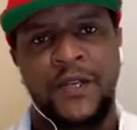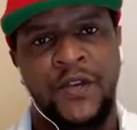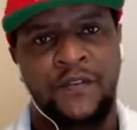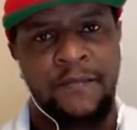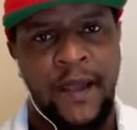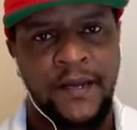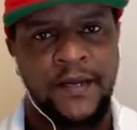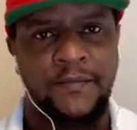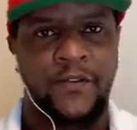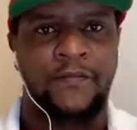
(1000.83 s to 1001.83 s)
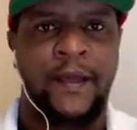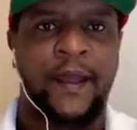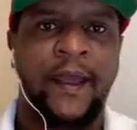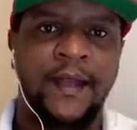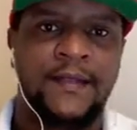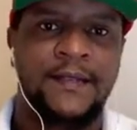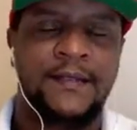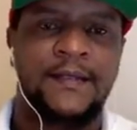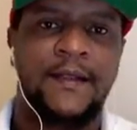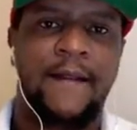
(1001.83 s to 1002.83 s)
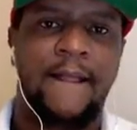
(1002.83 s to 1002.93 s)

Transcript: You have reminded me of my ex.